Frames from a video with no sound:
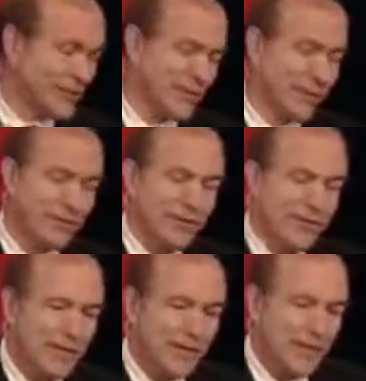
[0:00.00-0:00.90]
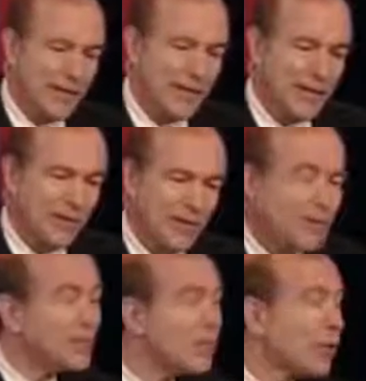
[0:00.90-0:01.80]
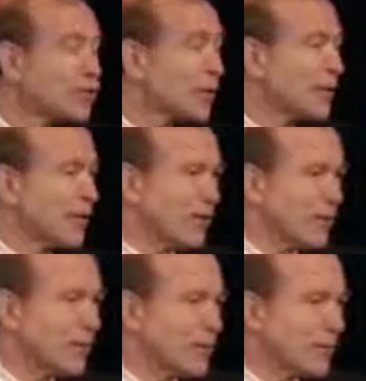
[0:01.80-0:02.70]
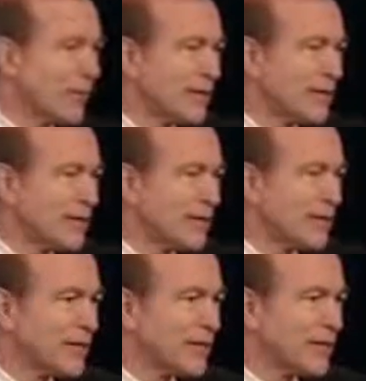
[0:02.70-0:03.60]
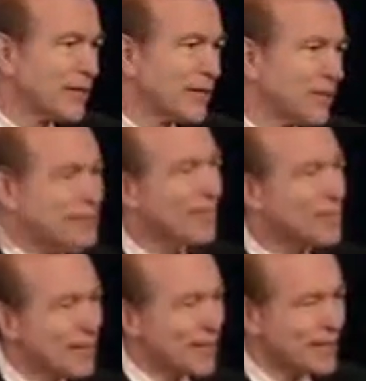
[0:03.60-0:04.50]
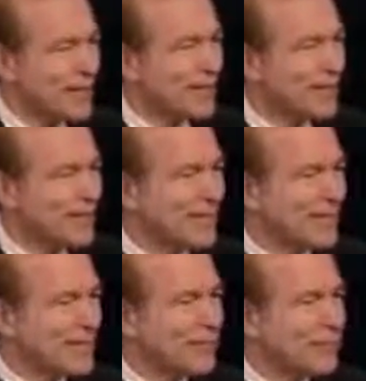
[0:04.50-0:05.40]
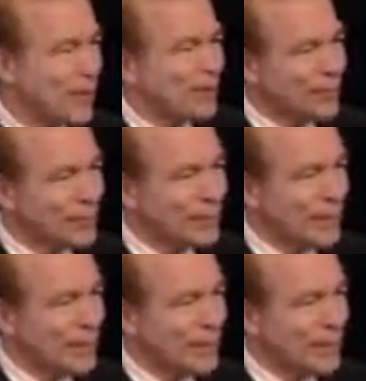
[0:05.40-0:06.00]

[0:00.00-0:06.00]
that's out there. What's even more troubling, though, and what my constituents say, how does this impact upon regular